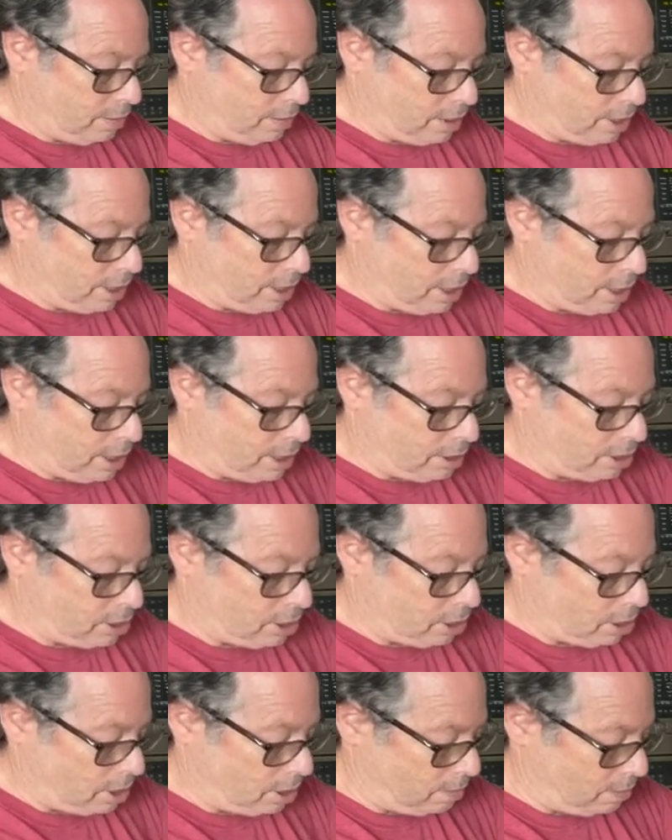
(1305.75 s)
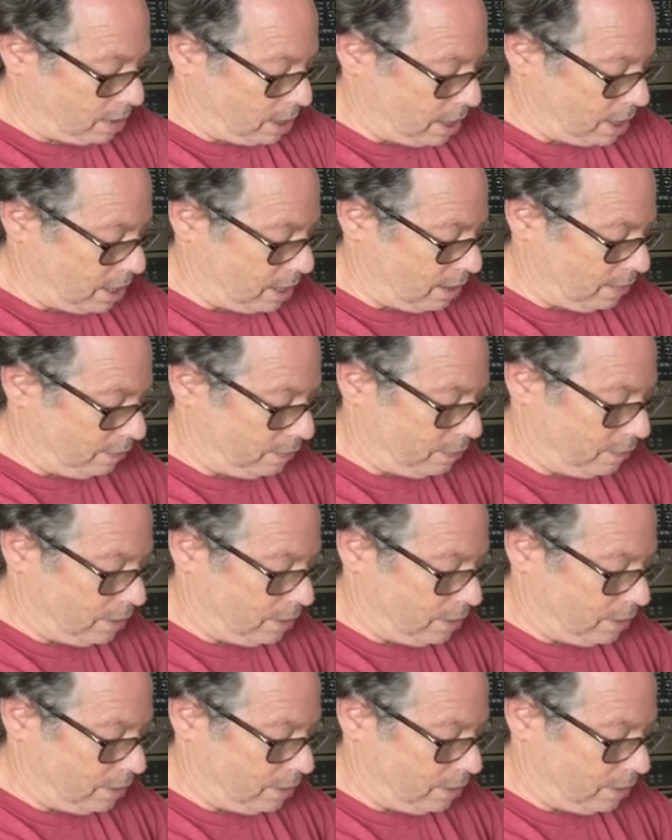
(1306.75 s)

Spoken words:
with a nice sharp knife